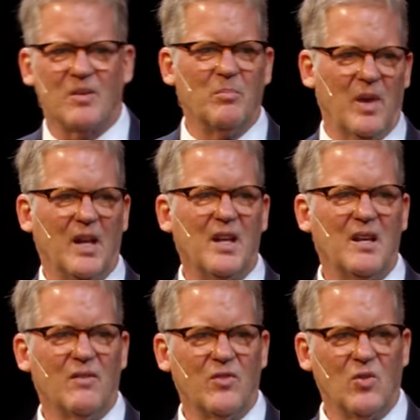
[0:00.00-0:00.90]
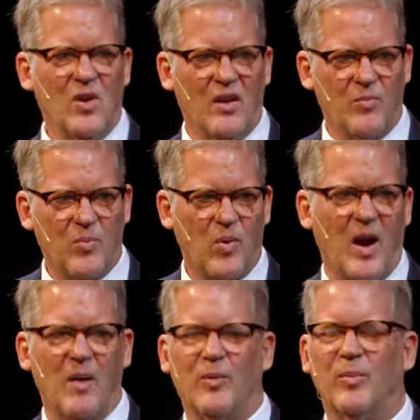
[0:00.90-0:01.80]
and many of you have
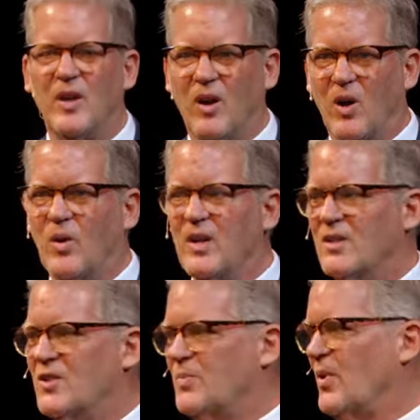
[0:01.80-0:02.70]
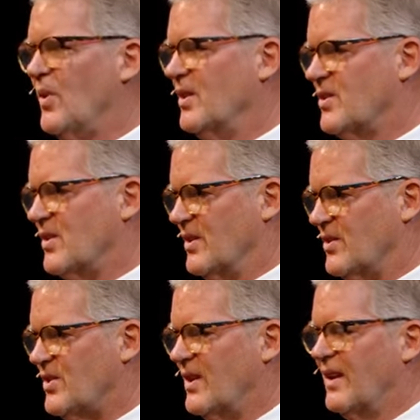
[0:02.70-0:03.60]
probably already experienced
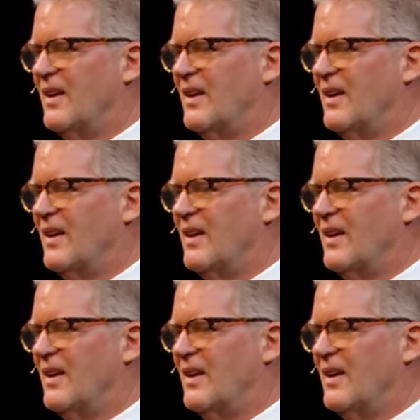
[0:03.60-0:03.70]
this,